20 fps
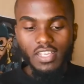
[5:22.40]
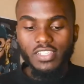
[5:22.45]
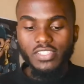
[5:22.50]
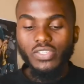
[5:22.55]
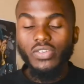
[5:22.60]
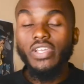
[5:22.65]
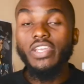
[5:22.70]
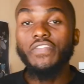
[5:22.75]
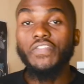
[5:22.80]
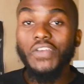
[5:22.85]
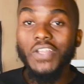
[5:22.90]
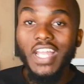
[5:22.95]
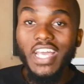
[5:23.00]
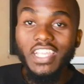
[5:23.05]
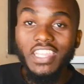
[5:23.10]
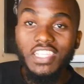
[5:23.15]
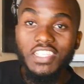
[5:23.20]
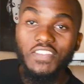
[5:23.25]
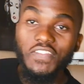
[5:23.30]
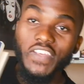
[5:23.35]
So if you
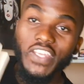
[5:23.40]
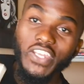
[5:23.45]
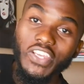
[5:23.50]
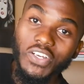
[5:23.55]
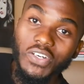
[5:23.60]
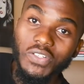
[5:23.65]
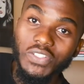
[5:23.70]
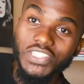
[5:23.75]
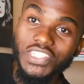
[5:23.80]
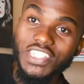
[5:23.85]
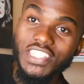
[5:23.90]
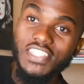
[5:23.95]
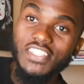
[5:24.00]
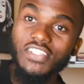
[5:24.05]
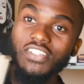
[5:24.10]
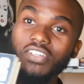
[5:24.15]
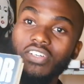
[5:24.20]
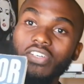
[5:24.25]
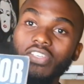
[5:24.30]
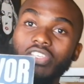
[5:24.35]
like this video, just
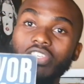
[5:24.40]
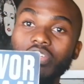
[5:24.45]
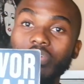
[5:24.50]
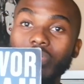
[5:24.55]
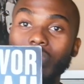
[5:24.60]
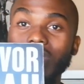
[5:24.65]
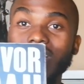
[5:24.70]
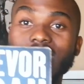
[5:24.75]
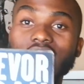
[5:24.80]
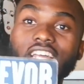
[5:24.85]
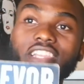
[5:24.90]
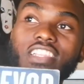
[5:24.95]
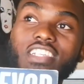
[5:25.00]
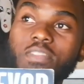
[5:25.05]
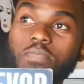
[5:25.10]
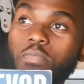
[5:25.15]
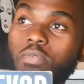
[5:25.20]
know you will get this